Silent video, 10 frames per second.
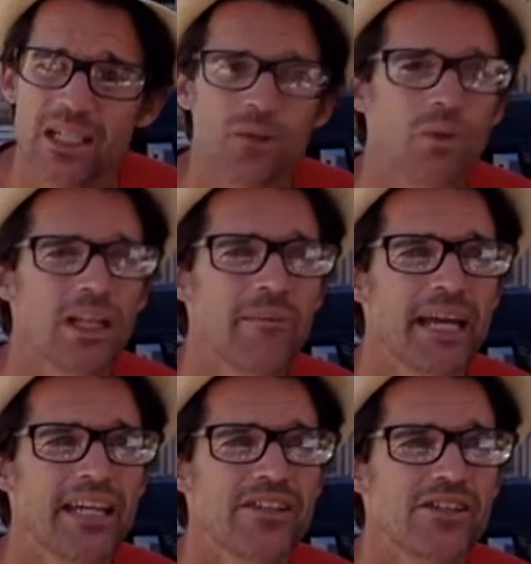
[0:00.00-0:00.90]
Willie
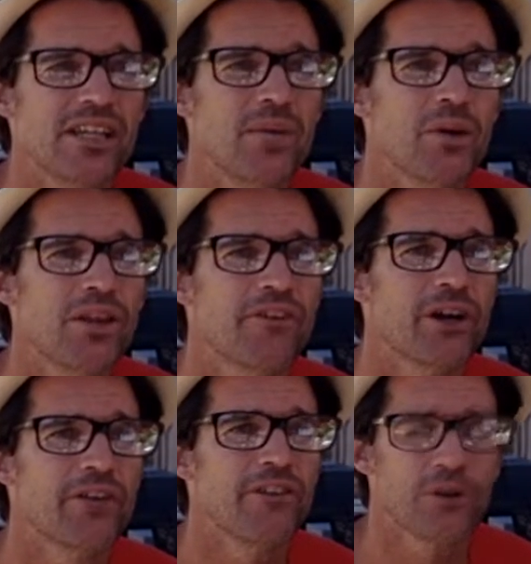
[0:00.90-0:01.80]
Mays. He won the
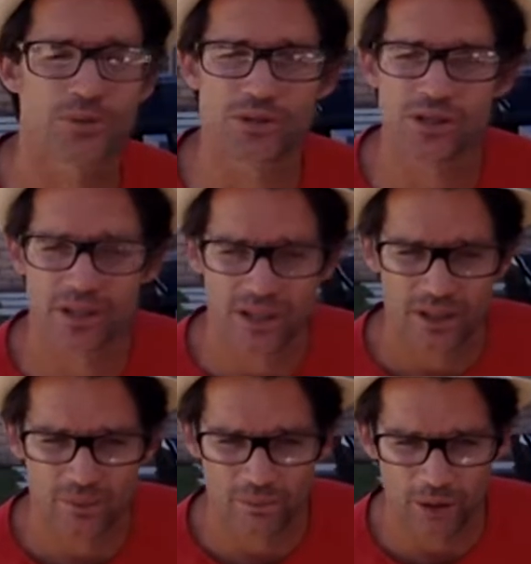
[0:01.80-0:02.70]
very first
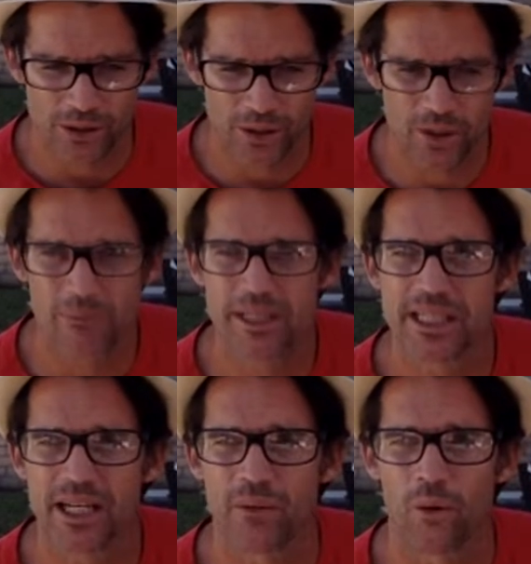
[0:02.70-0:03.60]
Roberto
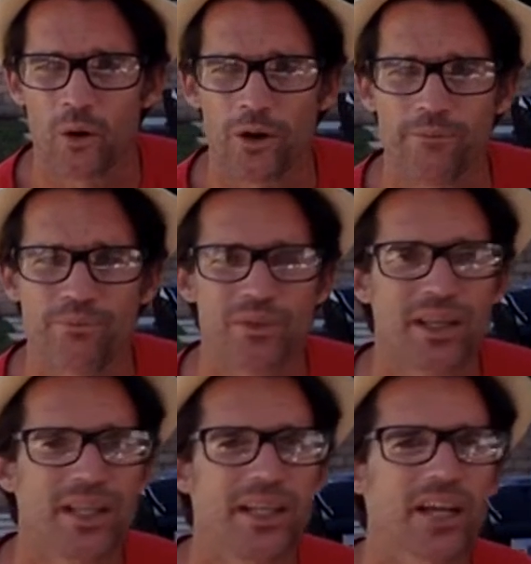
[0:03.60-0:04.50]
Clemente Award.
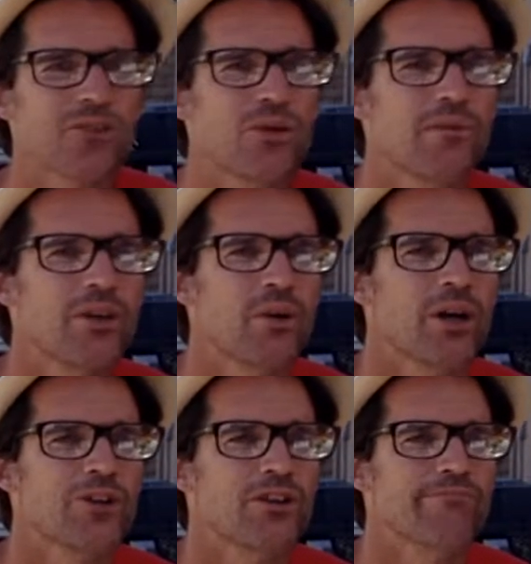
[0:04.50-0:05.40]
Next trivia
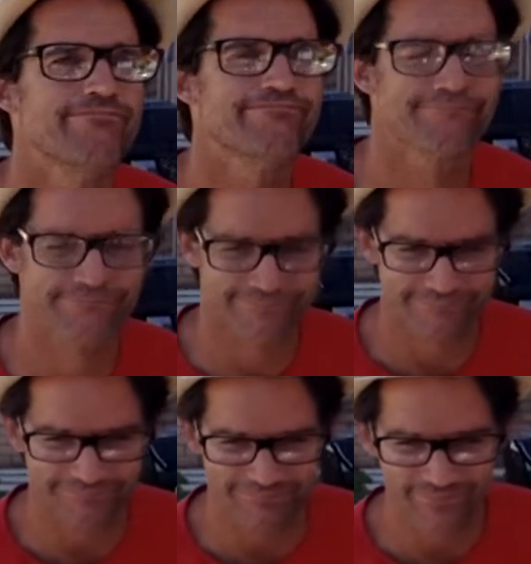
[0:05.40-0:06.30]
question.
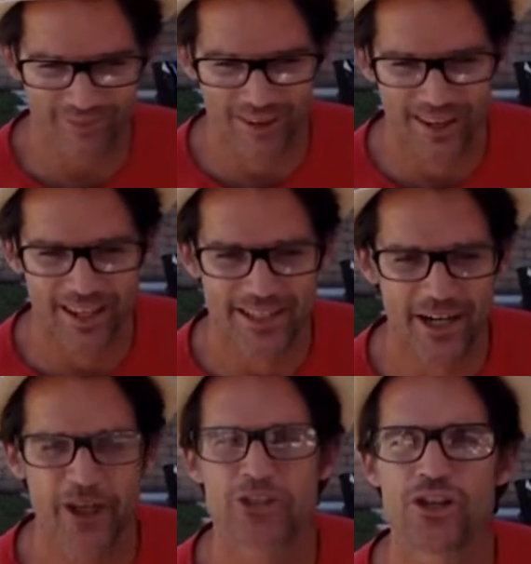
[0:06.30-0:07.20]

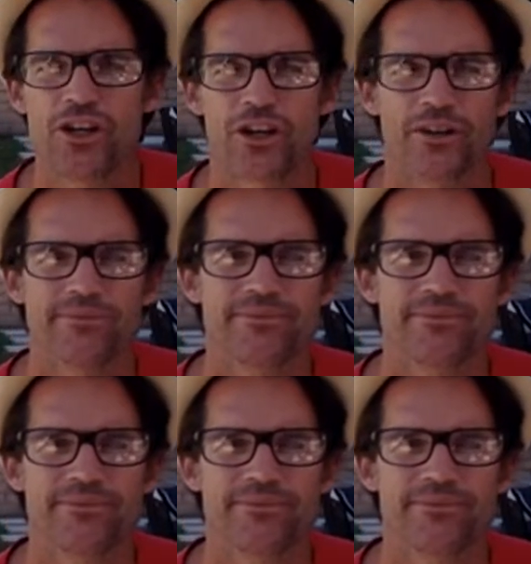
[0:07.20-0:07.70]
Derek Jeter.